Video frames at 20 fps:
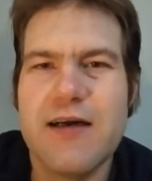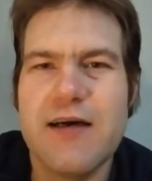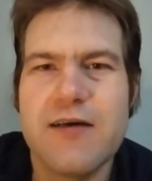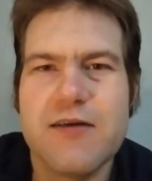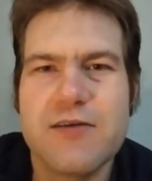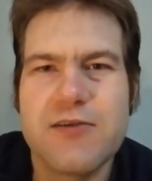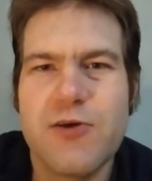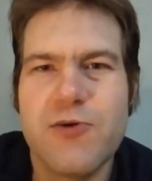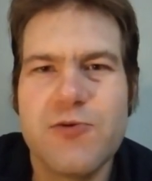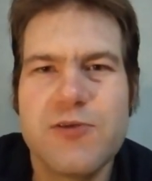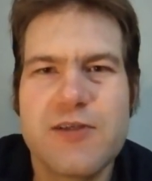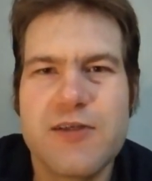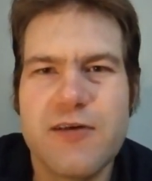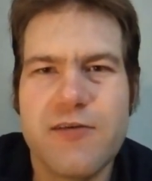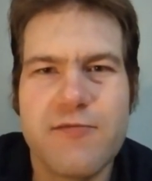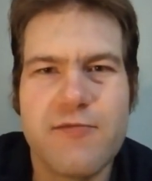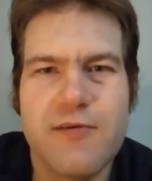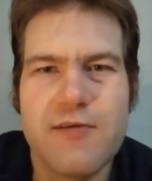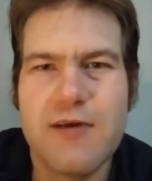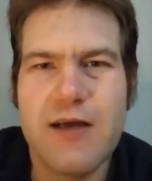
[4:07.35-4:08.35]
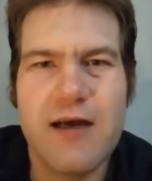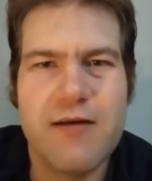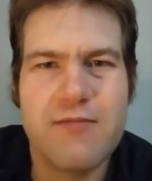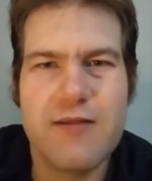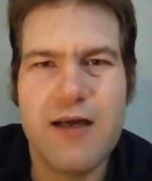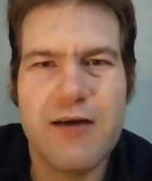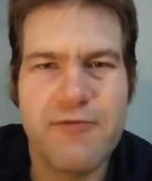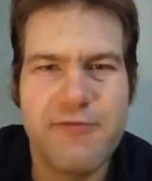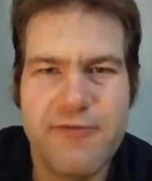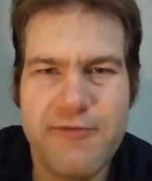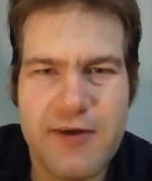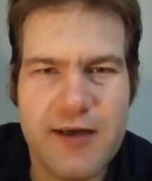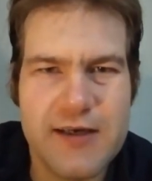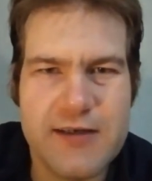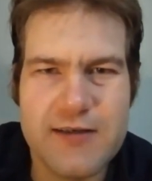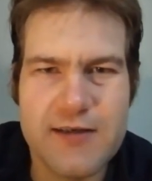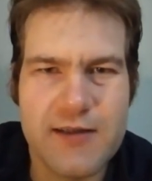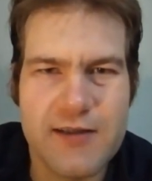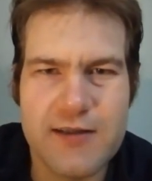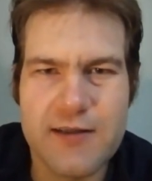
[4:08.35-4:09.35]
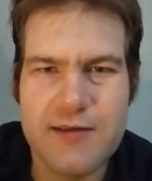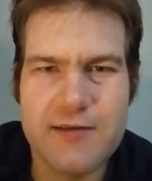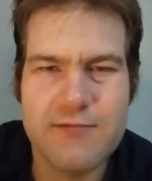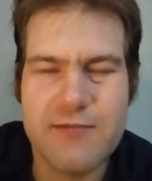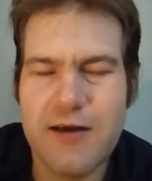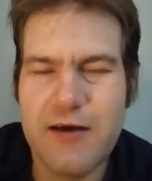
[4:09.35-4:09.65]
Uh, Tosca, I'll, I'll find I'll,